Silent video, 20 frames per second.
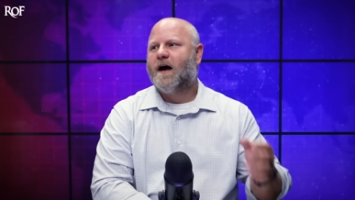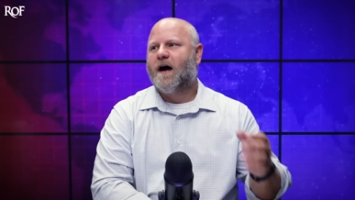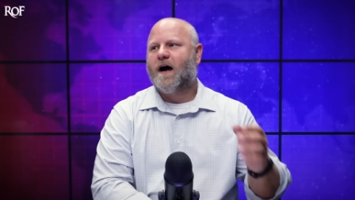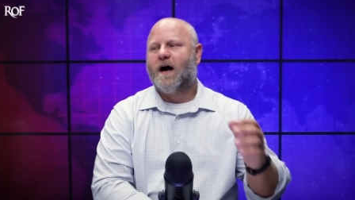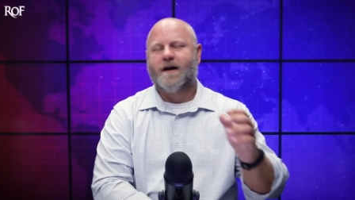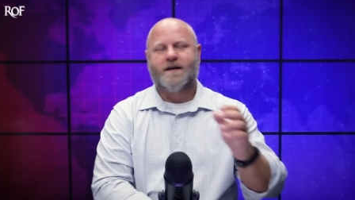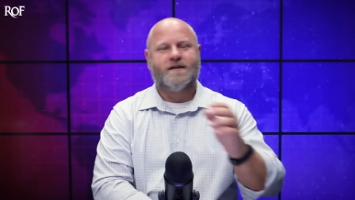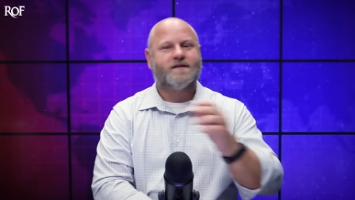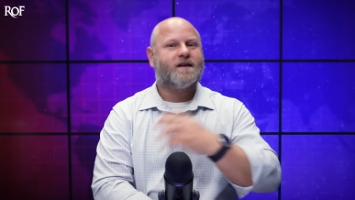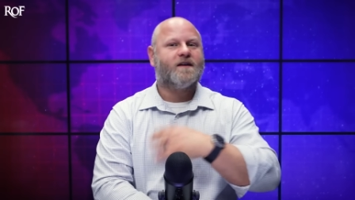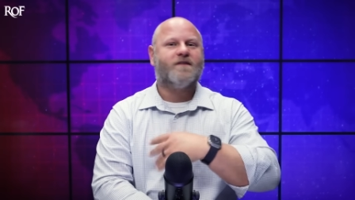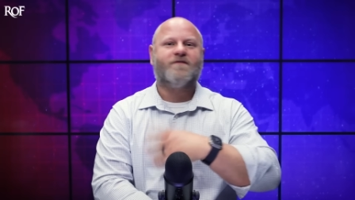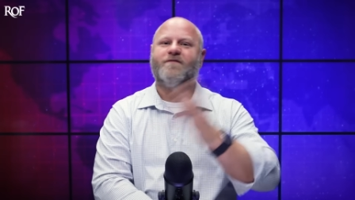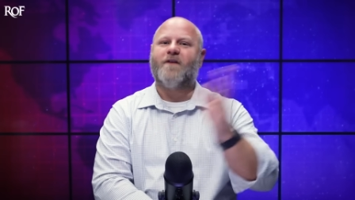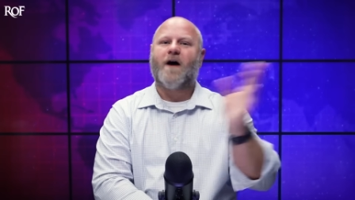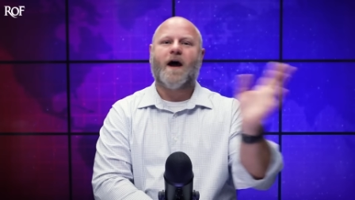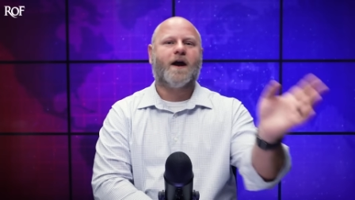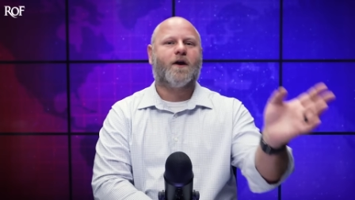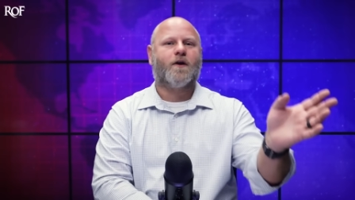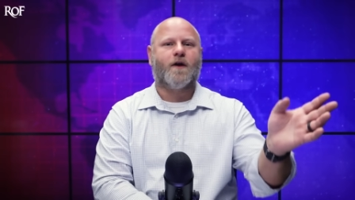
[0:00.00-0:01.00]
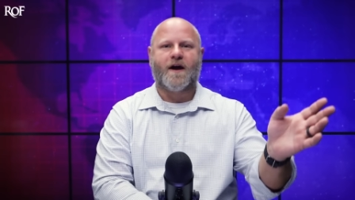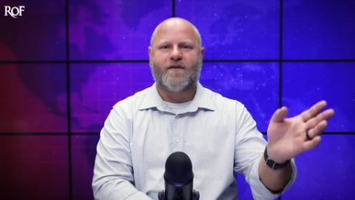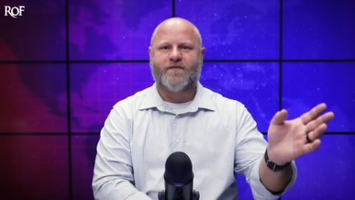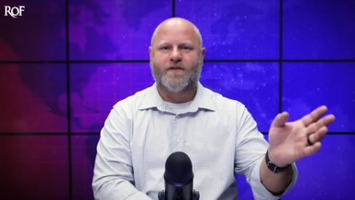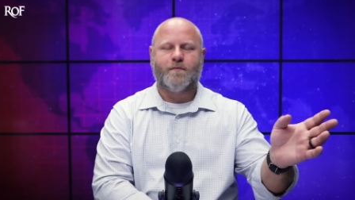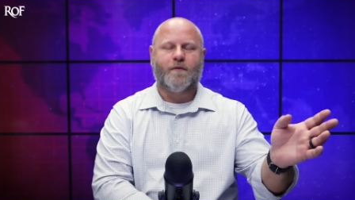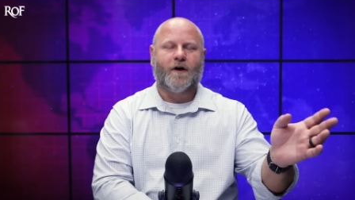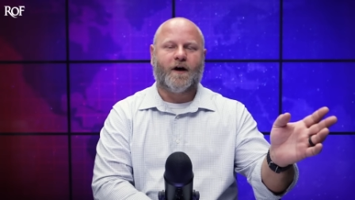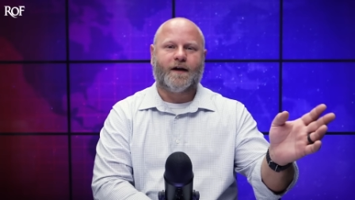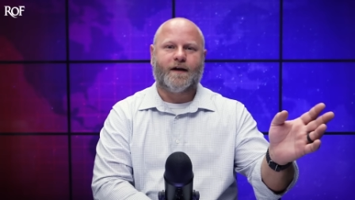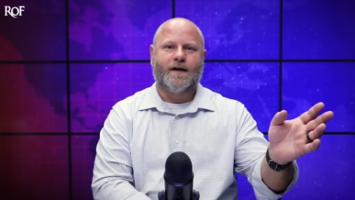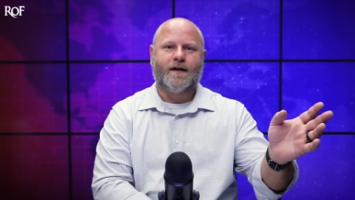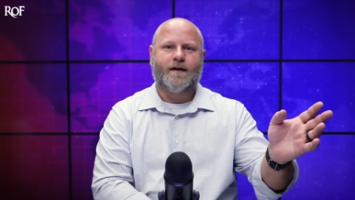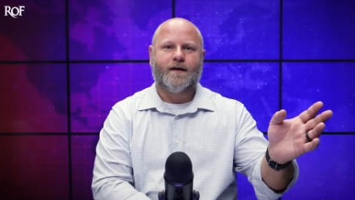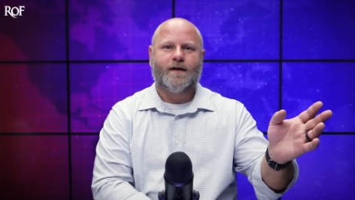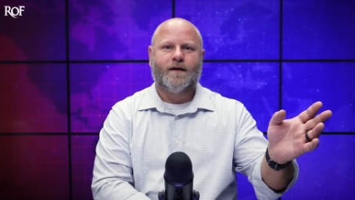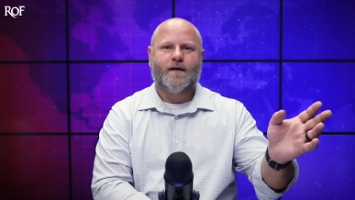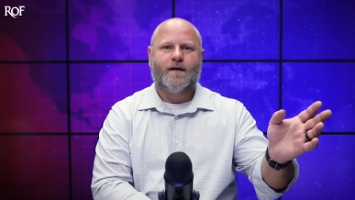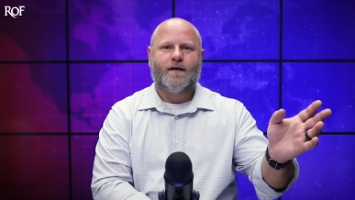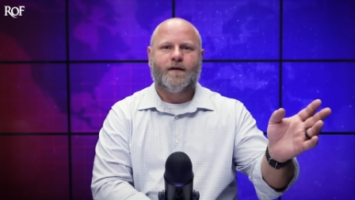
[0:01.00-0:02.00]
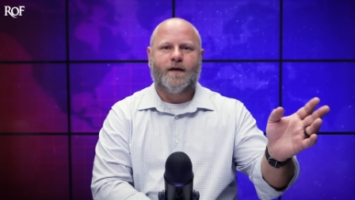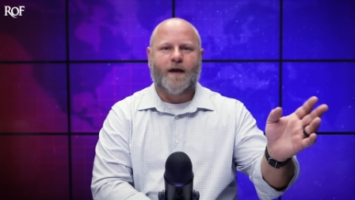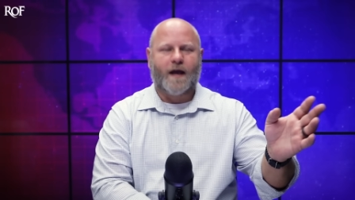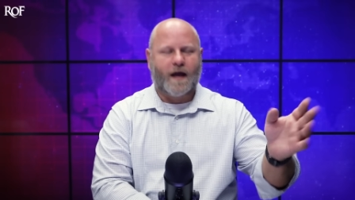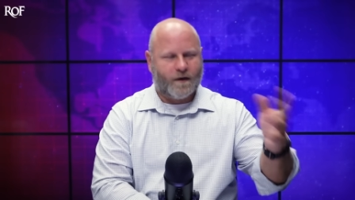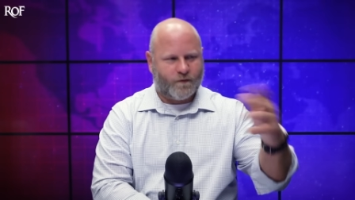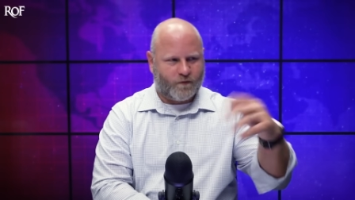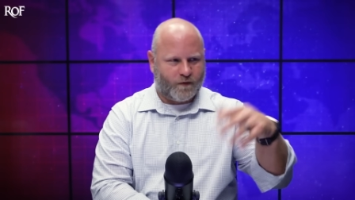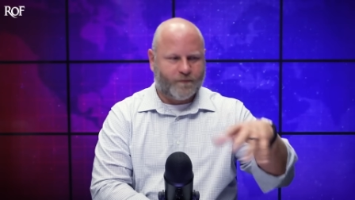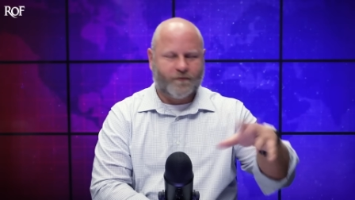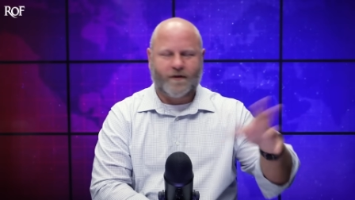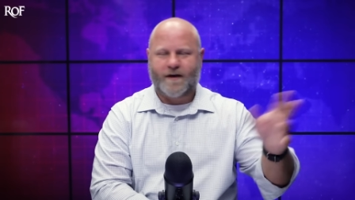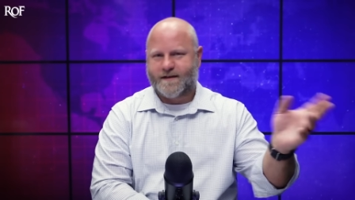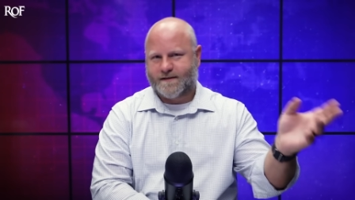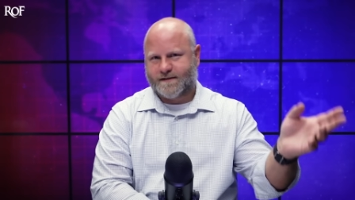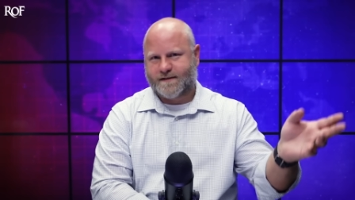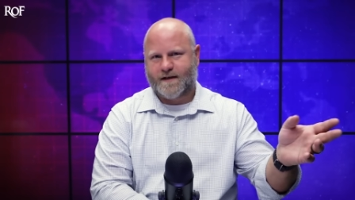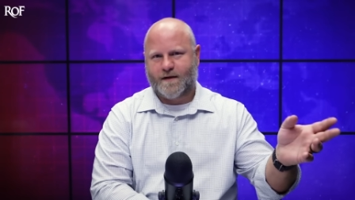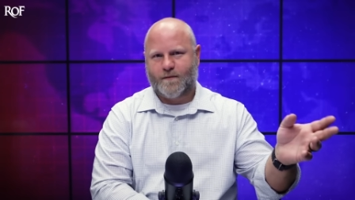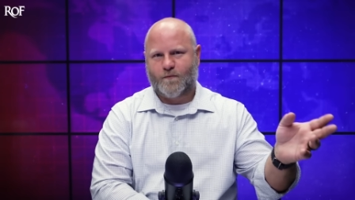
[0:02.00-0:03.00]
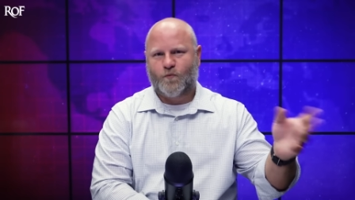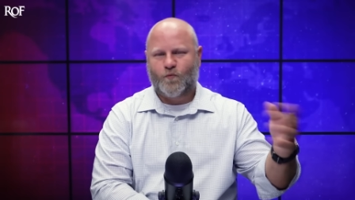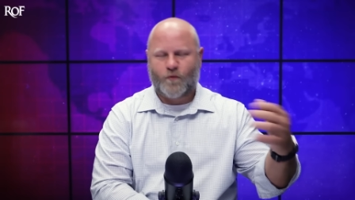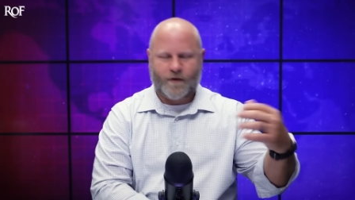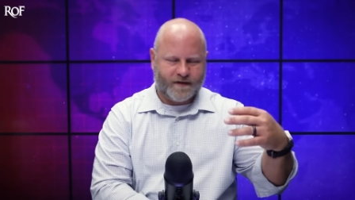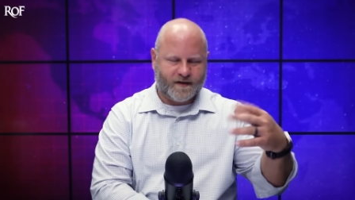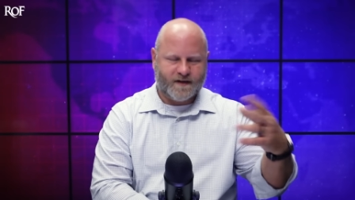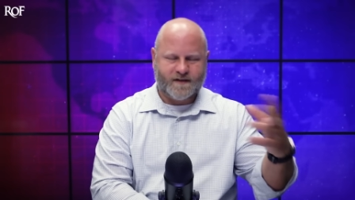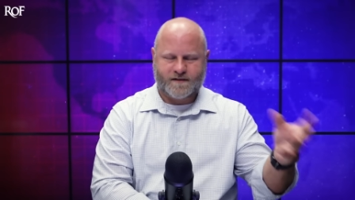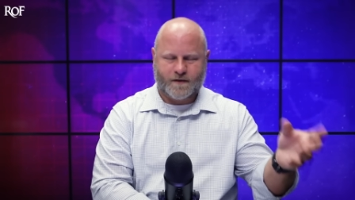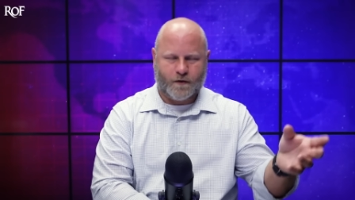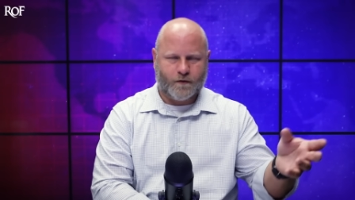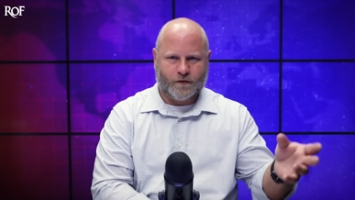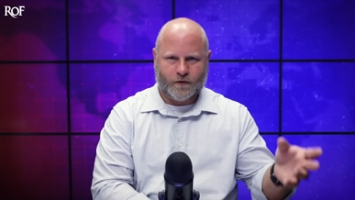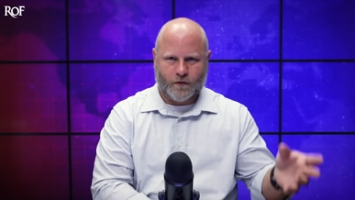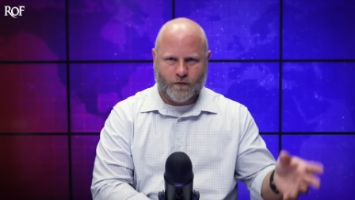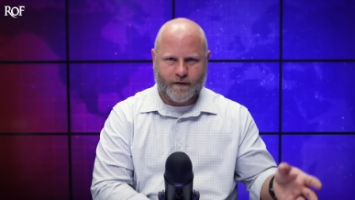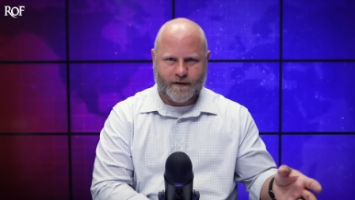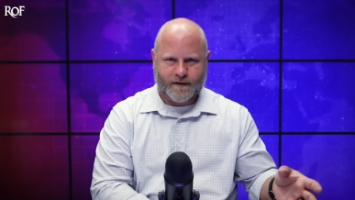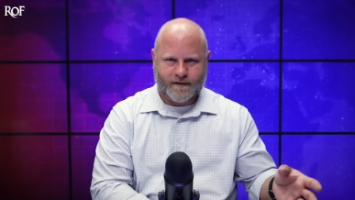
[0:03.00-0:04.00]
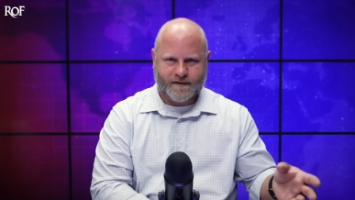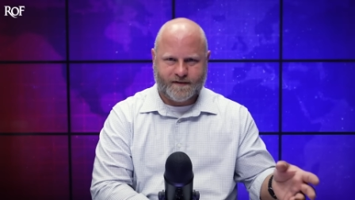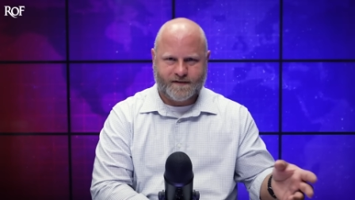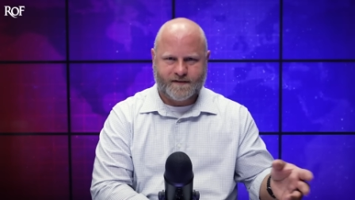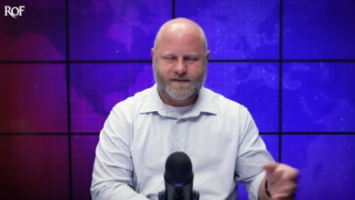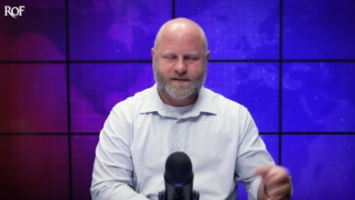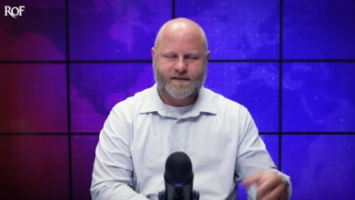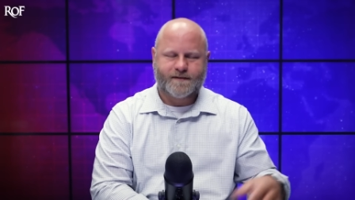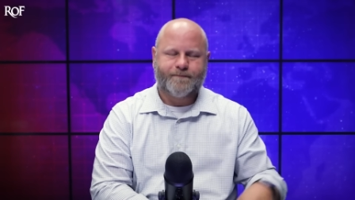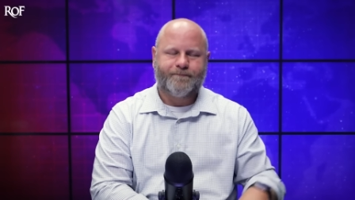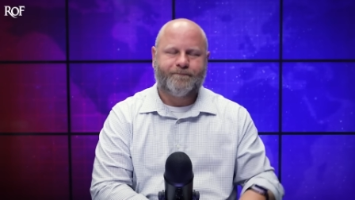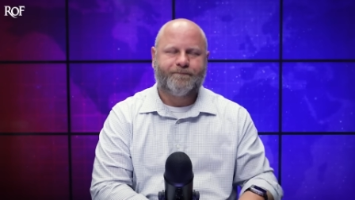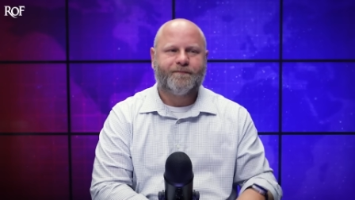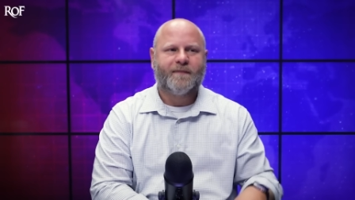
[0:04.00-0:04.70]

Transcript: He's going to fire everybody and replace them with his own loyalists.